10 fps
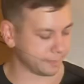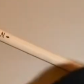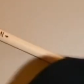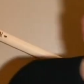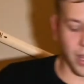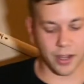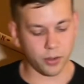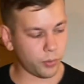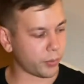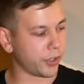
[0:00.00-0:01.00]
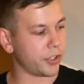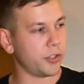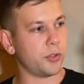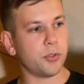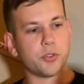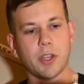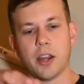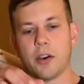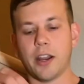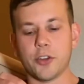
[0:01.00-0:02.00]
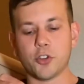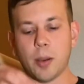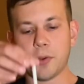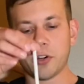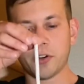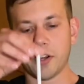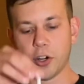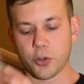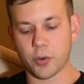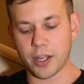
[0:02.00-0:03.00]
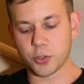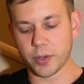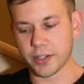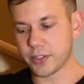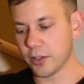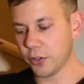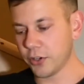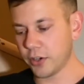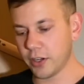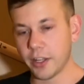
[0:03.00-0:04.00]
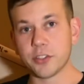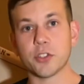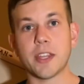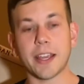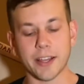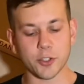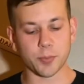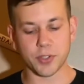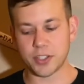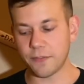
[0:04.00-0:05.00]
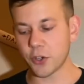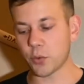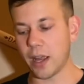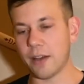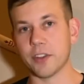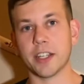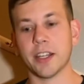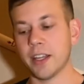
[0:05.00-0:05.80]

So now we're gonna use our hydrometer and our graduated cylinder to take a specific gravity.